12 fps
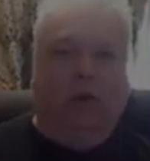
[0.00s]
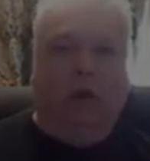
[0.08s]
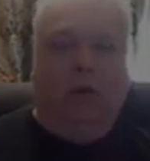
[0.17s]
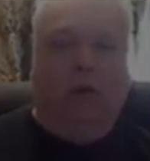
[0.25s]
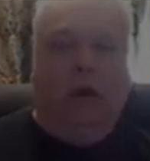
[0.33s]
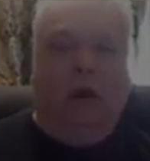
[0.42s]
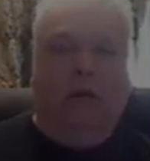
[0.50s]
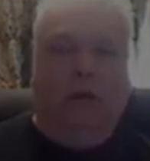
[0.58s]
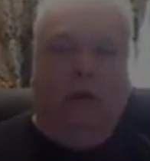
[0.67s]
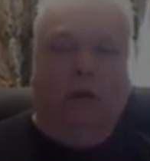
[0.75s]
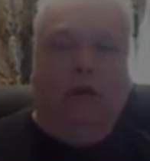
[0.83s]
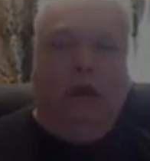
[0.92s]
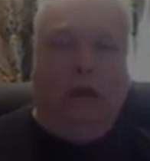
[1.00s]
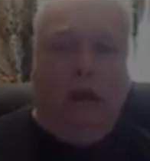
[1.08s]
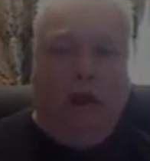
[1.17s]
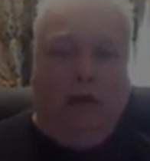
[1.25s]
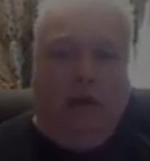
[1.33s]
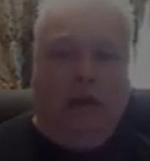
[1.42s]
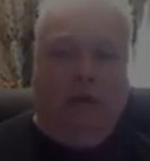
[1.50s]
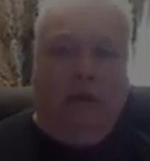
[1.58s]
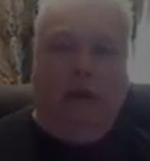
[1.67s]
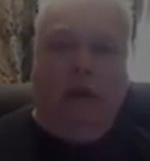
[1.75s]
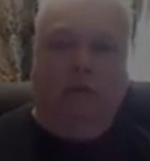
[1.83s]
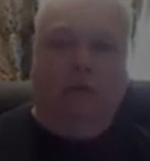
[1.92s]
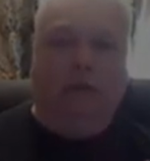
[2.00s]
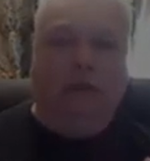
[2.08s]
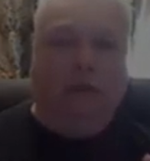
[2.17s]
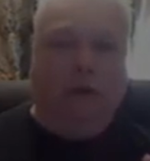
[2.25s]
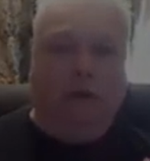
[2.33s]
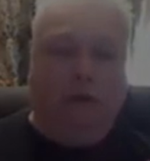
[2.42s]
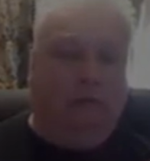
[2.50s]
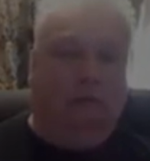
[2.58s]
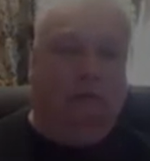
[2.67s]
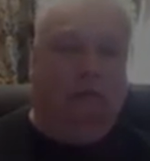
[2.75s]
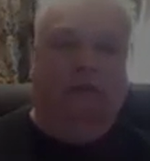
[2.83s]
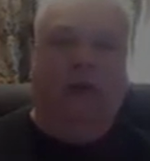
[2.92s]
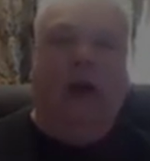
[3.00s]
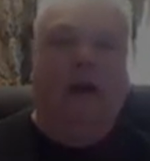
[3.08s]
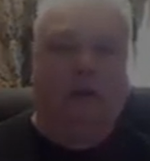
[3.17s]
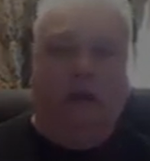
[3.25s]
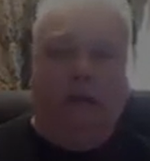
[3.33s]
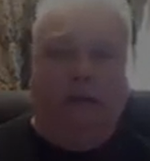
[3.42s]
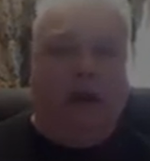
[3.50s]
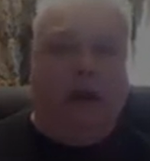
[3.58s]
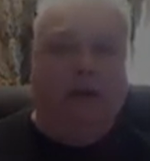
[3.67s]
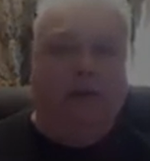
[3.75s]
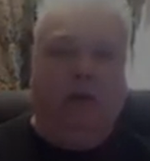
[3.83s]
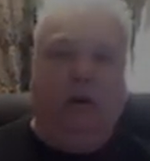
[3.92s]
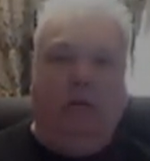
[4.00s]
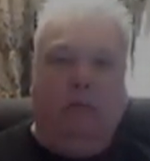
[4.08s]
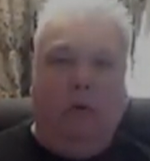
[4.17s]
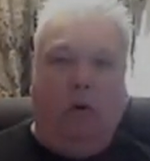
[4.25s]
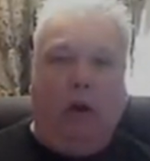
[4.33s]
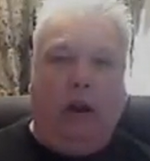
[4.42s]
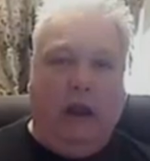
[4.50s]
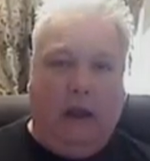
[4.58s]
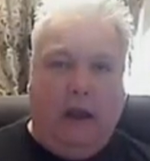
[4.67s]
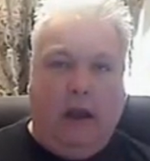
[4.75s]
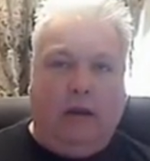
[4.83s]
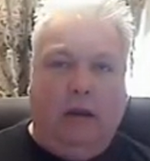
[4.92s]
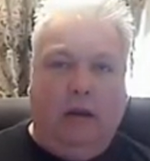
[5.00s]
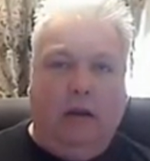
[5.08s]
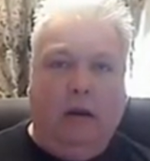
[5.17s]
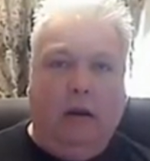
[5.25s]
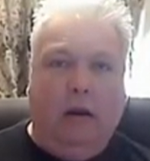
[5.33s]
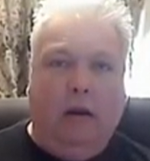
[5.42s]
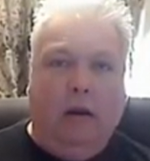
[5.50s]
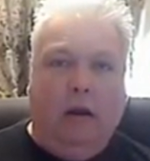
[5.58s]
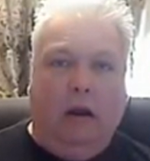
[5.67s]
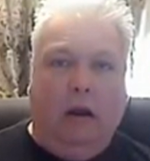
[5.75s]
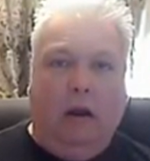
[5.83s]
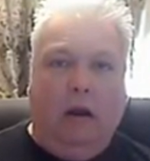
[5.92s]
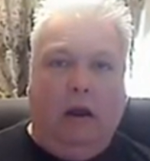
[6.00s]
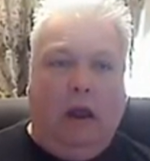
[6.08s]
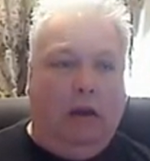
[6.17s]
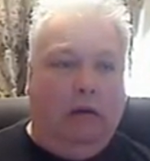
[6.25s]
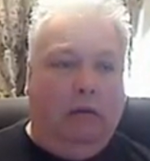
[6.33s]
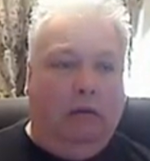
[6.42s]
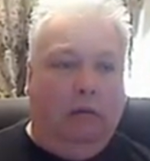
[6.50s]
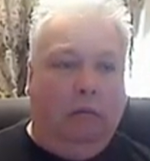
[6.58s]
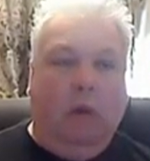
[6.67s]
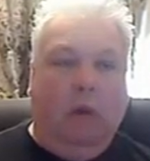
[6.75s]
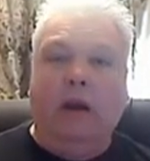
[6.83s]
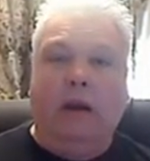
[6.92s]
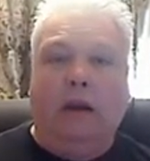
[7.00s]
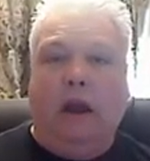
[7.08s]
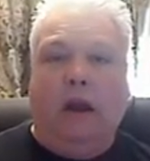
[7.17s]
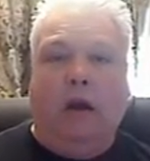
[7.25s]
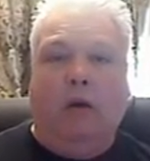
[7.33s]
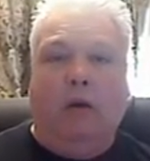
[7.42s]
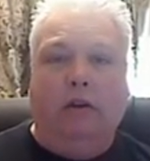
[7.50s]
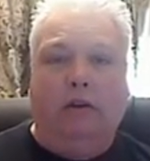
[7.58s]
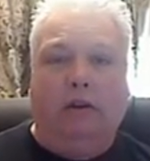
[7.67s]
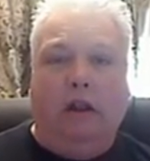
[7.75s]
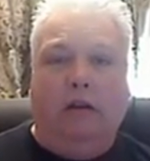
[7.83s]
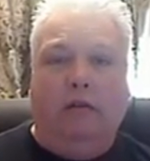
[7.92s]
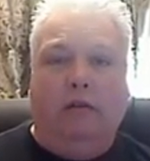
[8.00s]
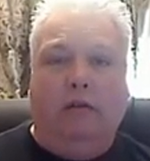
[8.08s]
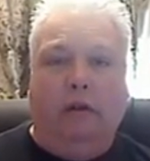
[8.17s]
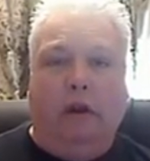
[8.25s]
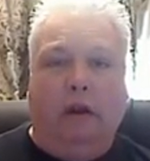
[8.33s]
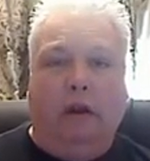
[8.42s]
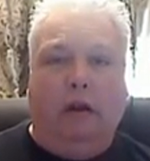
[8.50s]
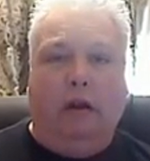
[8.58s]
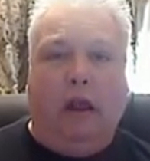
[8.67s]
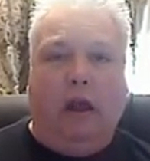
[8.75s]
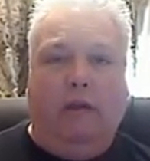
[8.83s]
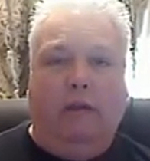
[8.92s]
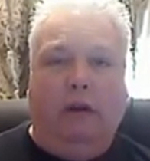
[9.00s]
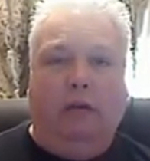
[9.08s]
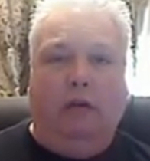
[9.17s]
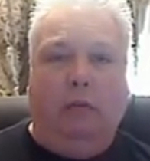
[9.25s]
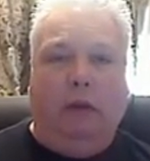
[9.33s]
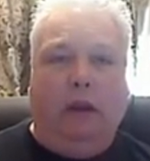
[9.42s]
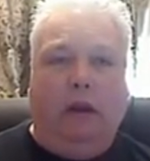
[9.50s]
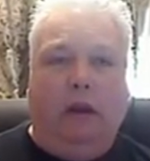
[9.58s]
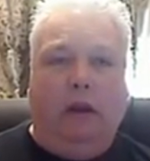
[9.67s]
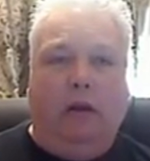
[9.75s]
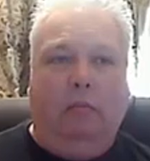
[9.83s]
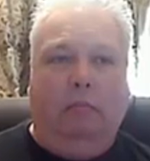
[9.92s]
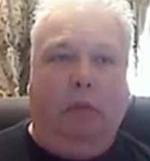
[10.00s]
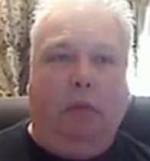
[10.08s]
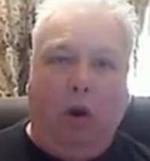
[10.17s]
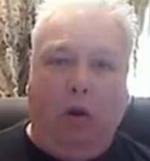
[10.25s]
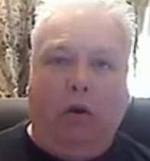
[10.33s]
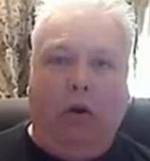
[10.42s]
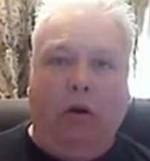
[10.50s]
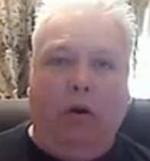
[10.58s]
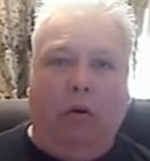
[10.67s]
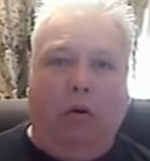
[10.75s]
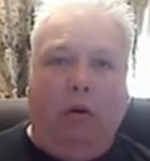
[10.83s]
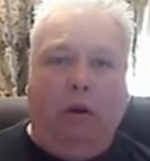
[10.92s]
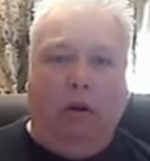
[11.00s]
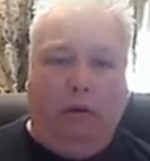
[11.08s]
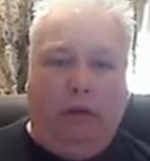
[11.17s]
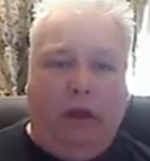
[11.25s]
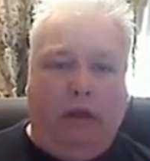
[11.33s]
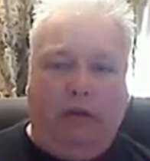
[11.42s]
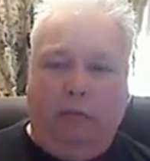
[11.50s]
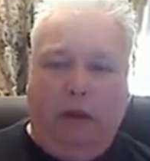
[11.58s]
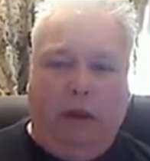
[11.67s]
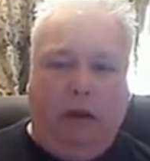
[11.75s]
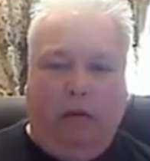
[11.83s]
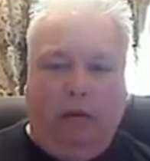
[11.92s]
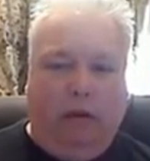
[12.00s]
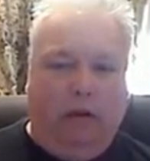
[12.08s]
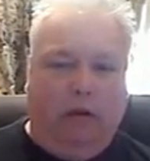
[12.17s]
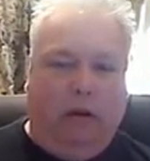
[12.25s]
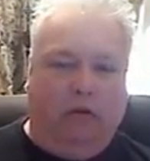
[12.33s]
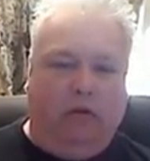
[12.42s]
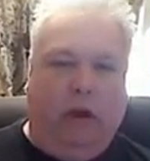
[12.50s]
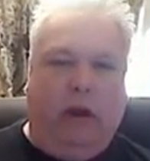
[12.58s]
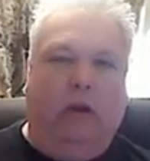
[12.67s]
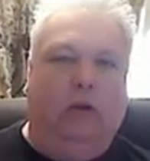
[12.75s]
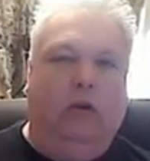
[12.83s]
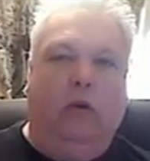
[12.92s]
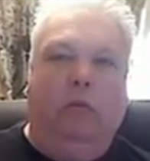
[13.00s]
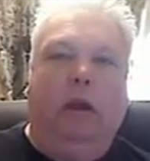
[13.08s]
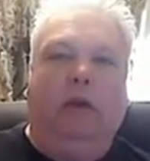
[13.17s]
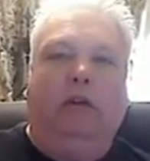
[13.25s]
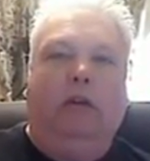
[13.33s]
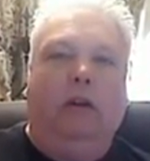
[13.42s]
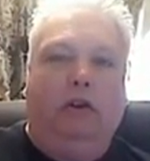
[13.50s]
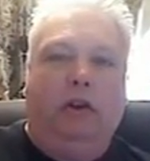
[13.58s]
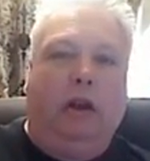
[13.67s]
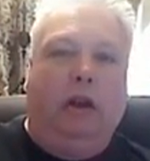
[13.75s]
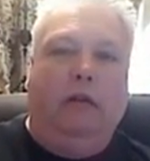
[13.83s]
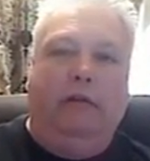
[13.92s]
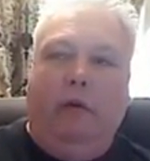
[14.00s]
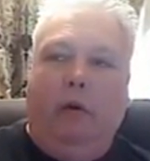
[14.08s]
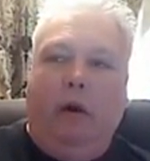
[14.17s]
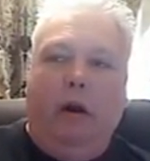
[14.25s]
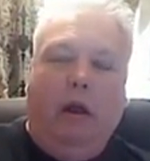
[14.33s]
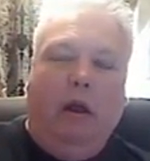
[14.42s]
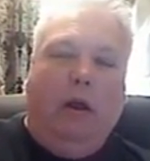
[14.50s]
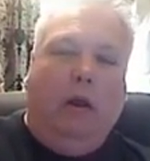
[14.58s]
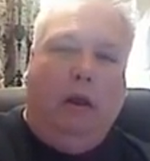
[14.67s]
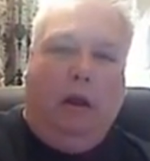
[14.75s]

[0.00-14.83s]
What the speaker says: So, and of course, then everything becomes faster and faster and more connected. And money now, instead of having to be bartered, or things being, trading two pigs and a chicken for